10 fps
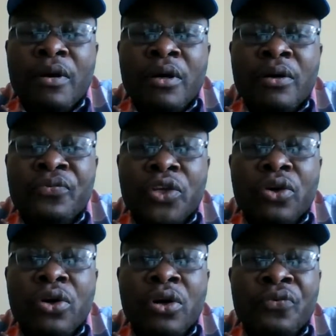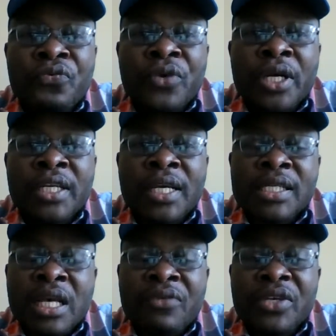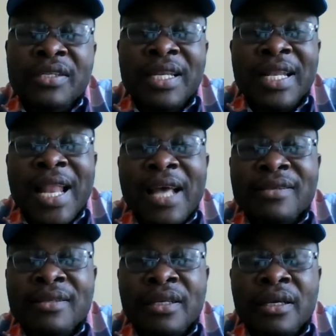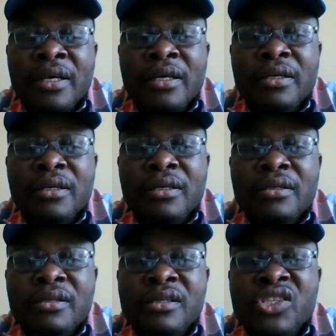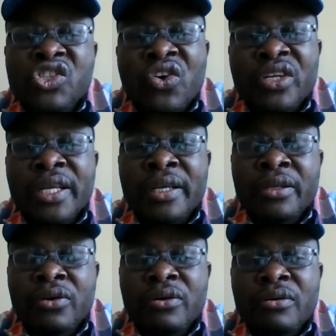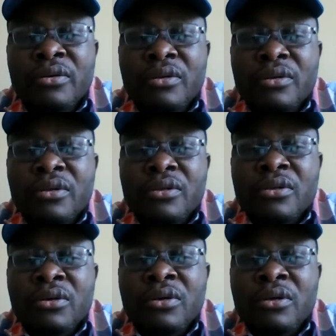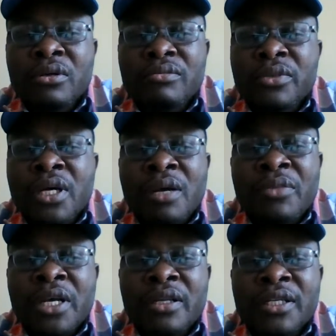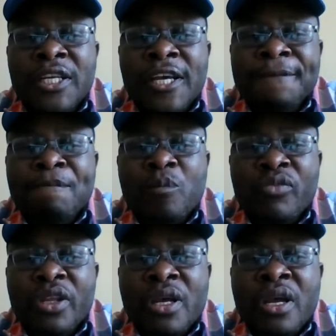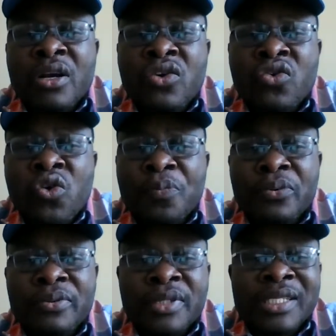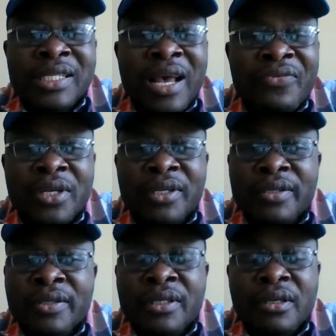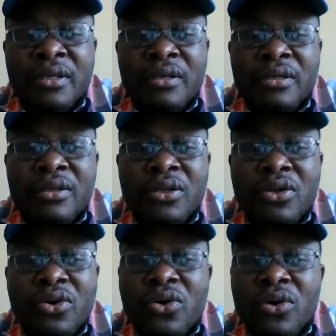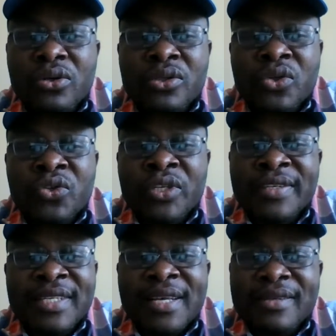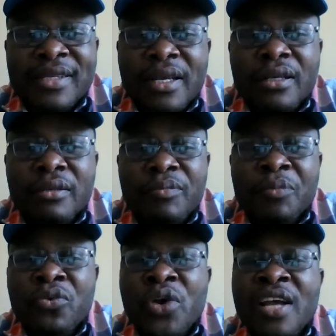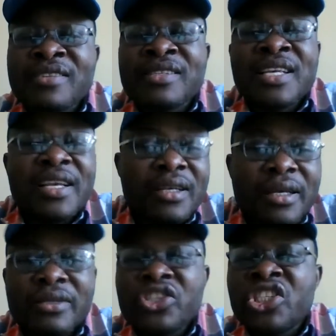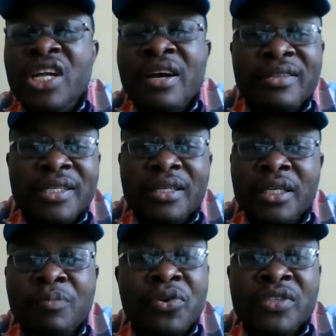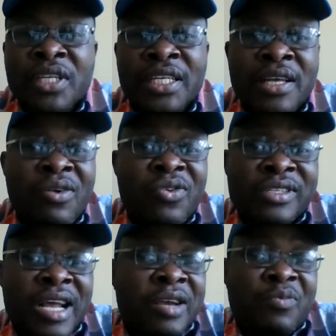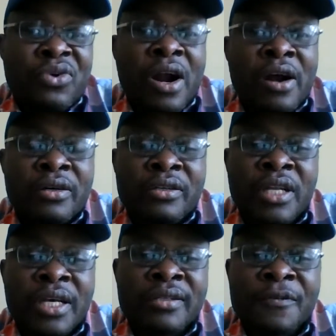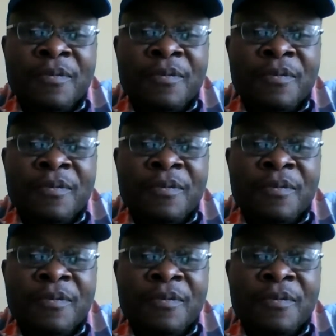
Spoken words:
a video of their service last Sunday. So I mean, a group service, no social distancing. People were singing, shouting. He posted it and was like proud that